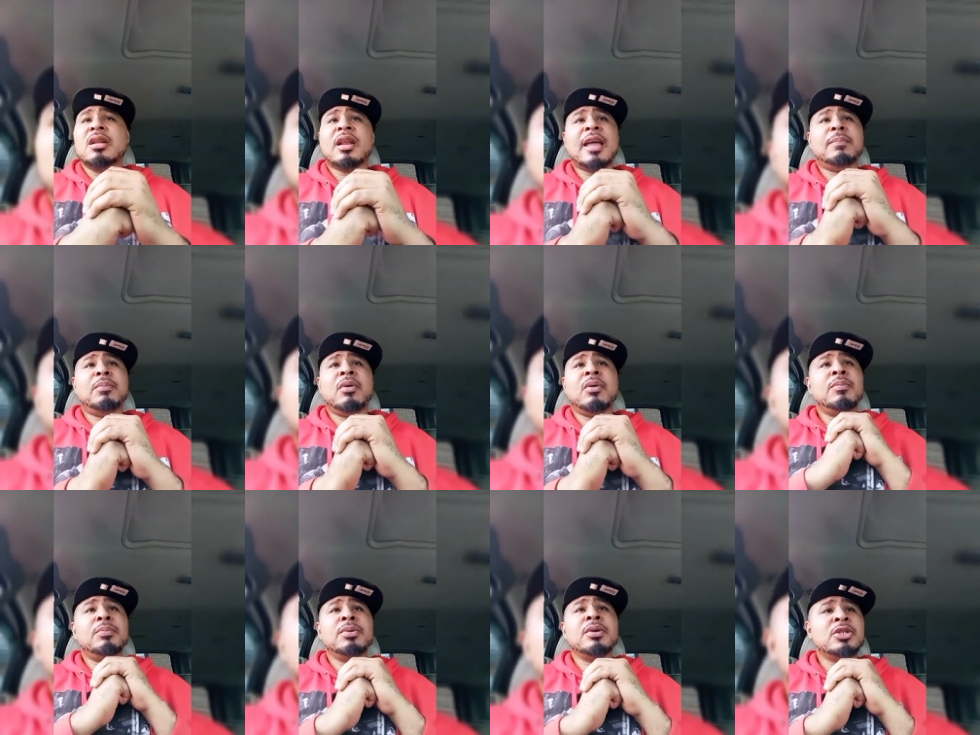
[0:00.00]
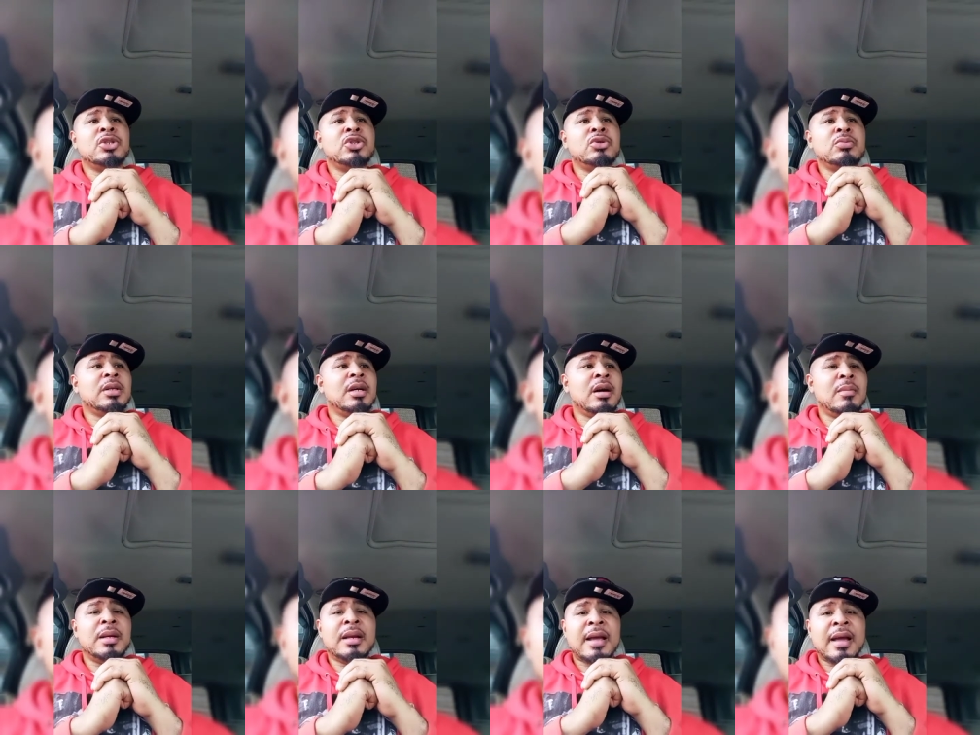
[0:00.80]
Like, Paul Pierce, you
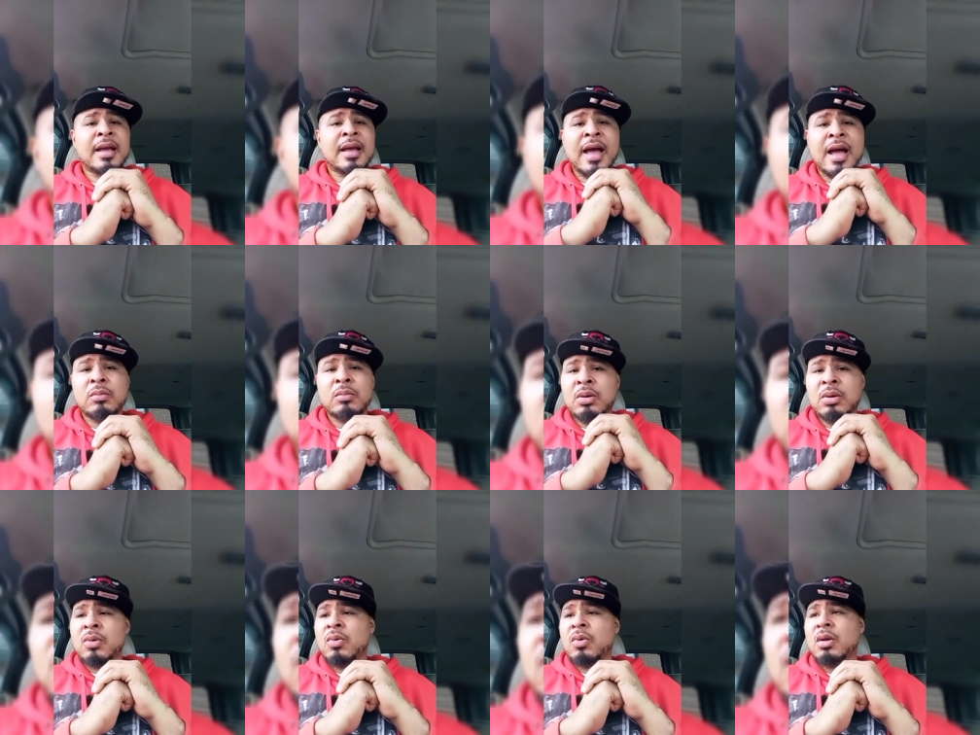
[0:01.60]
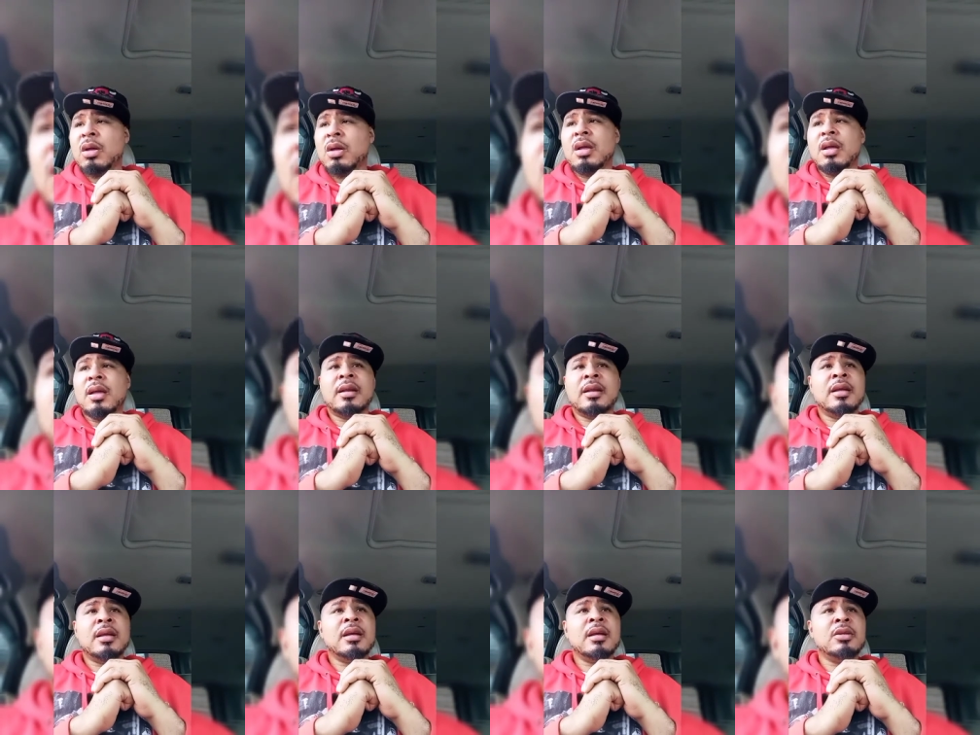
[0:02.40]
becoming that guy, bro.
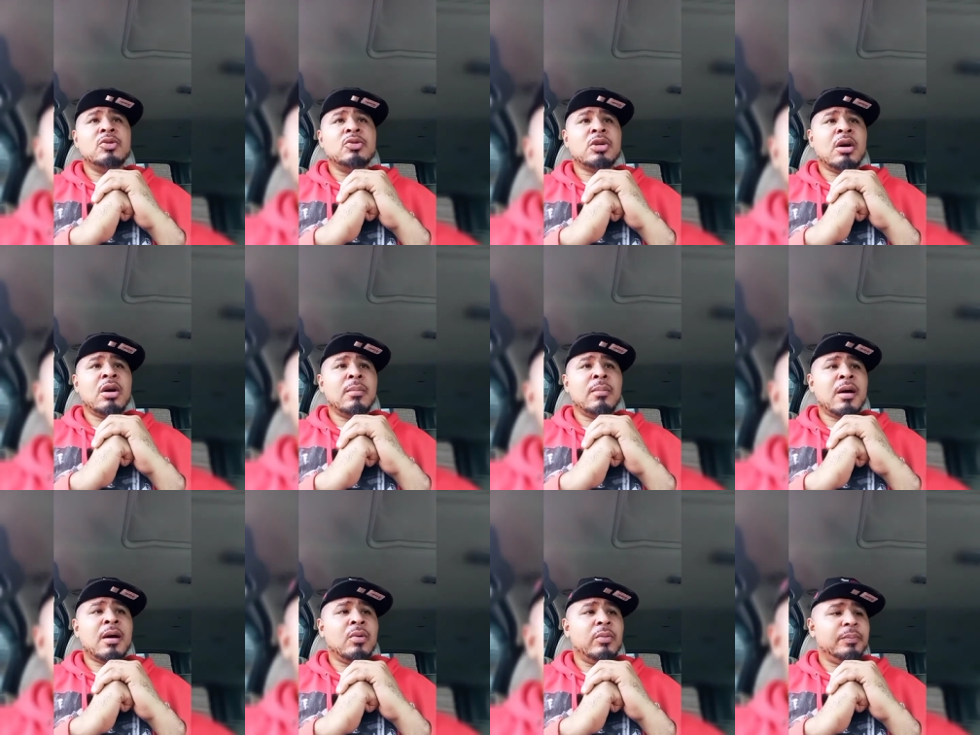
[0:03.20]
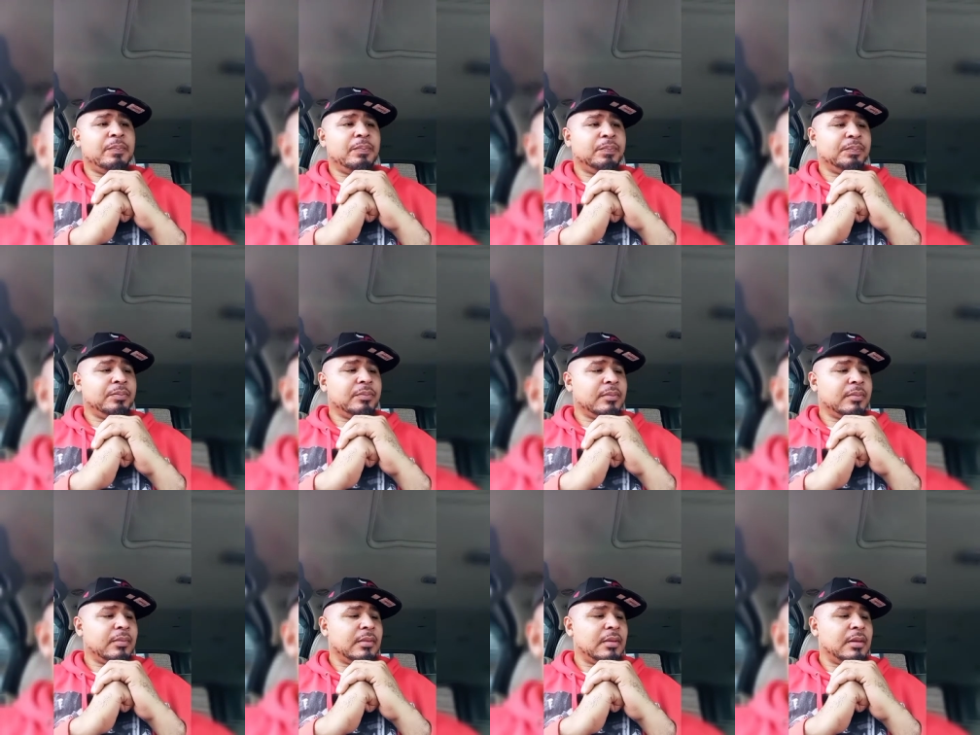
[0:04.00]
And then you talking about
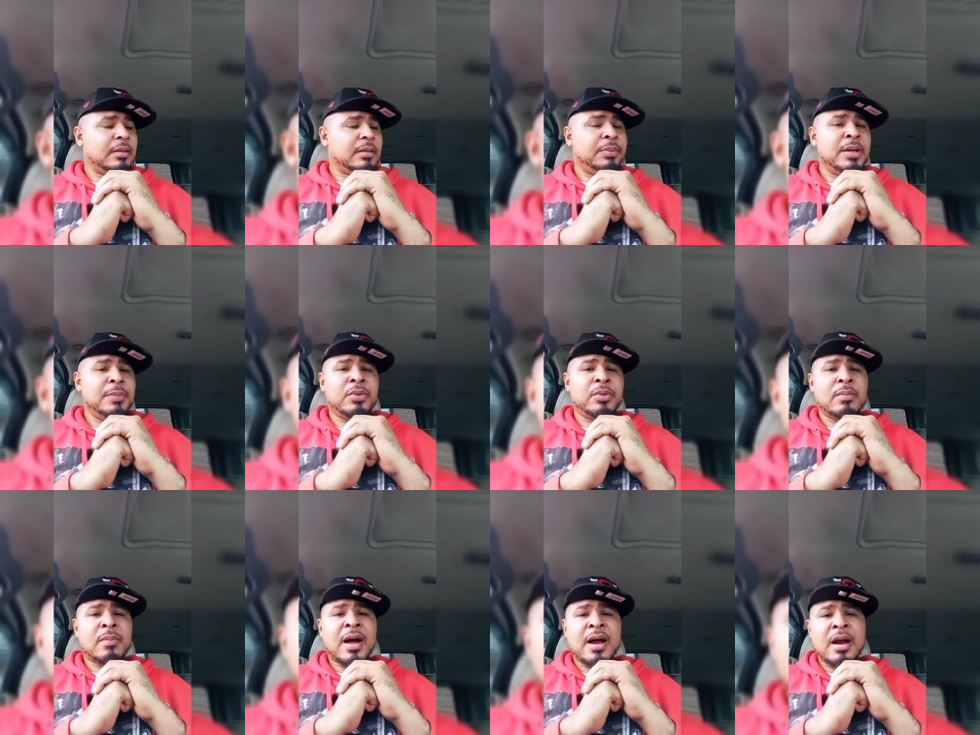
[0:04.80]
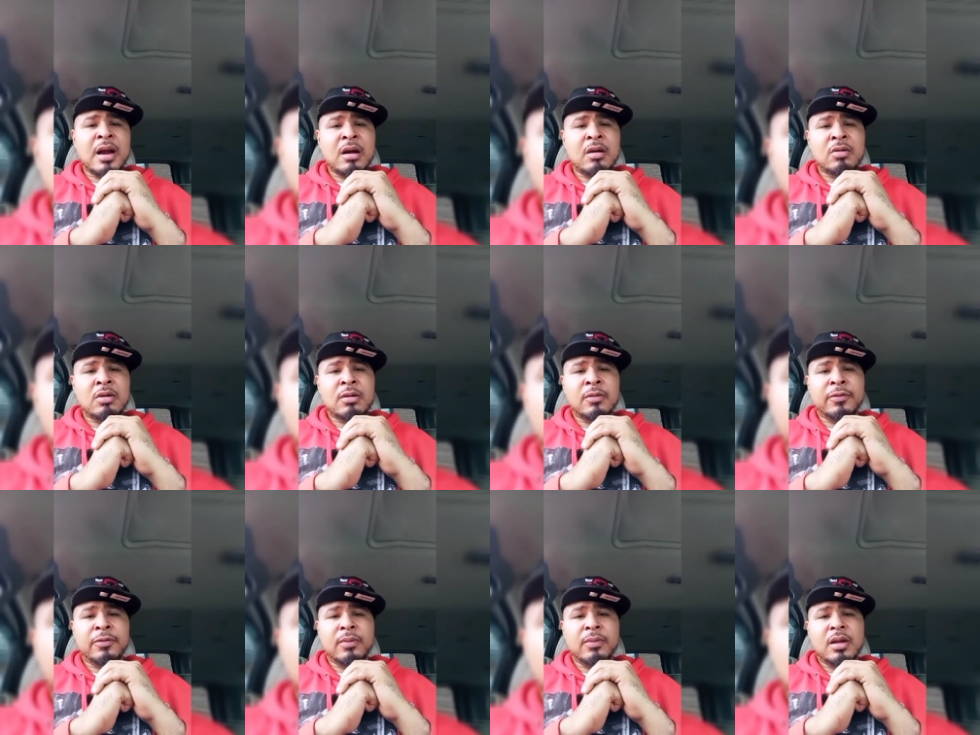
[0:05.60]
people in my era
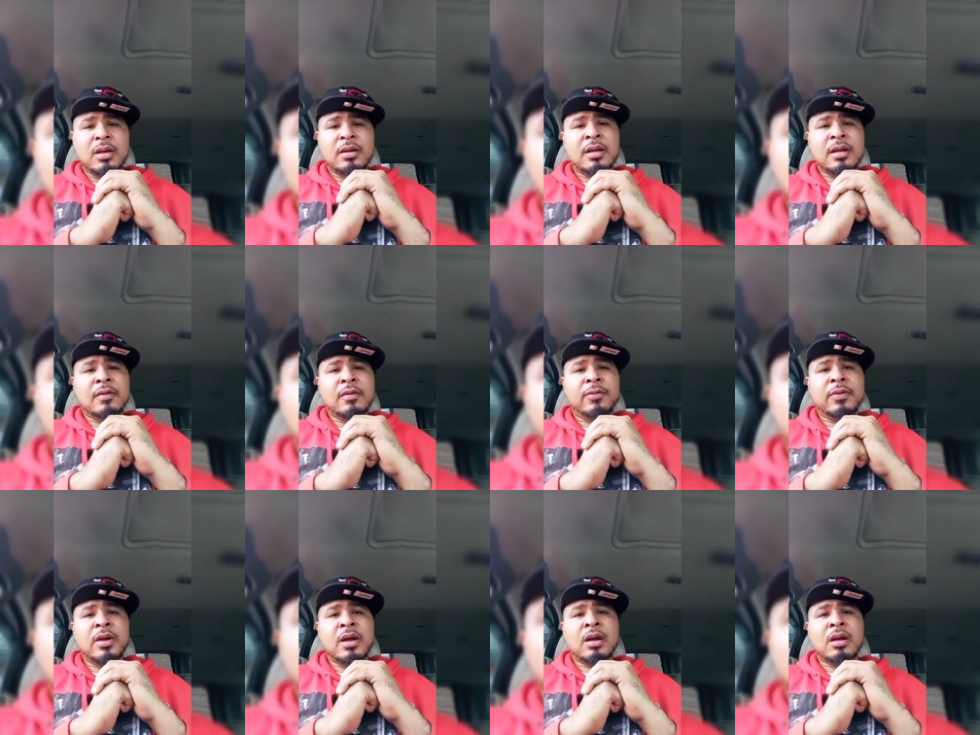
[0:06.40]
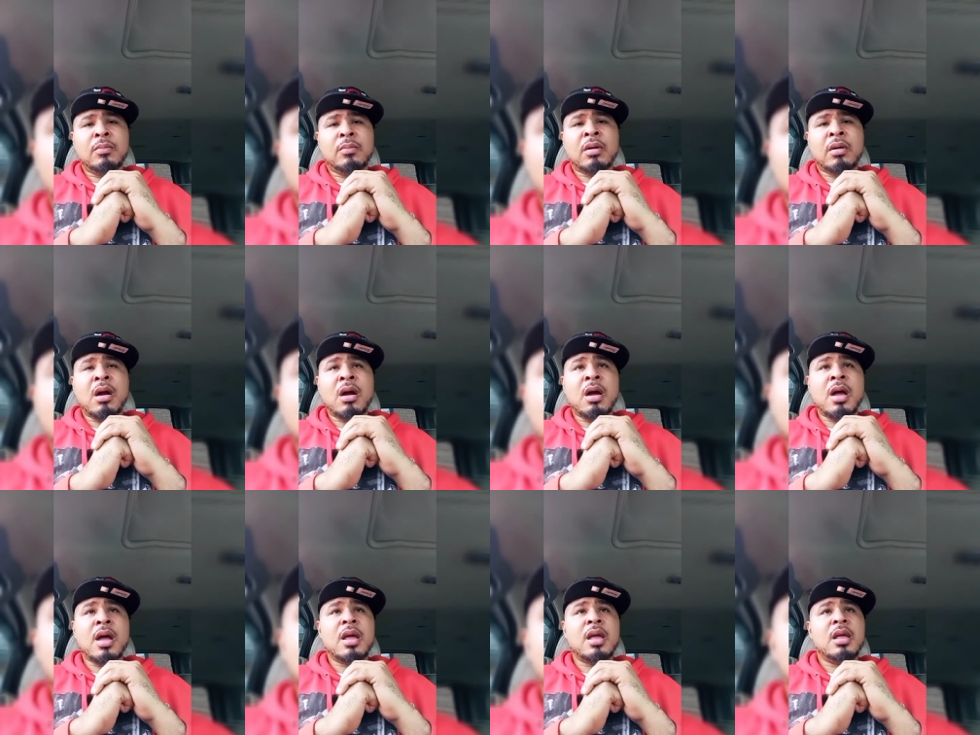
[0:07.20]
didn't fear
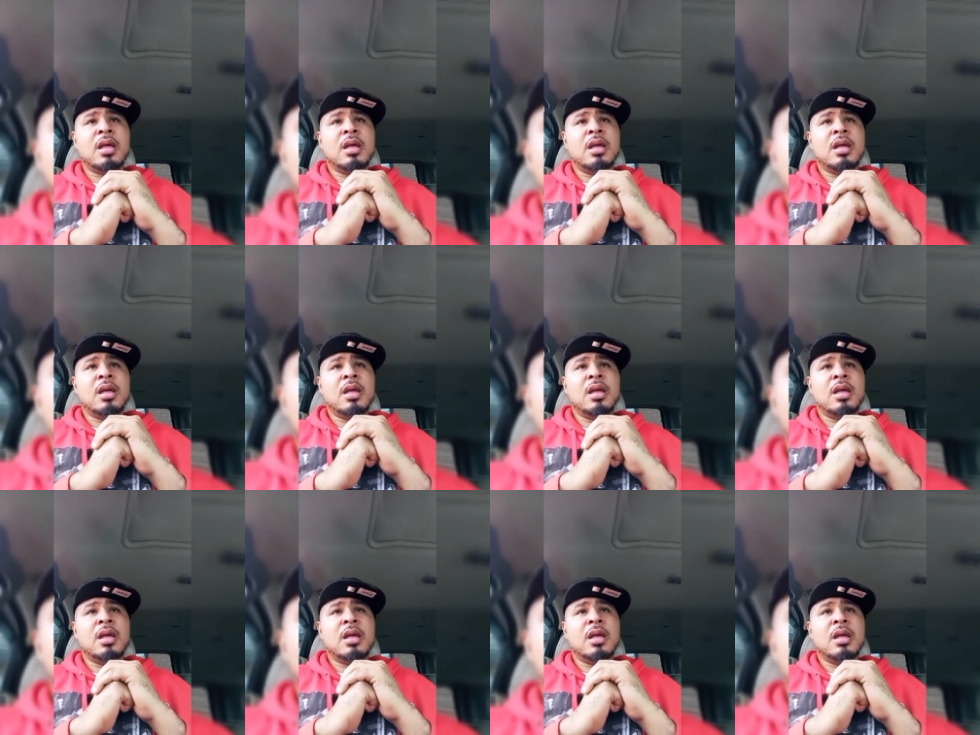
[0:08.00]
LeBron.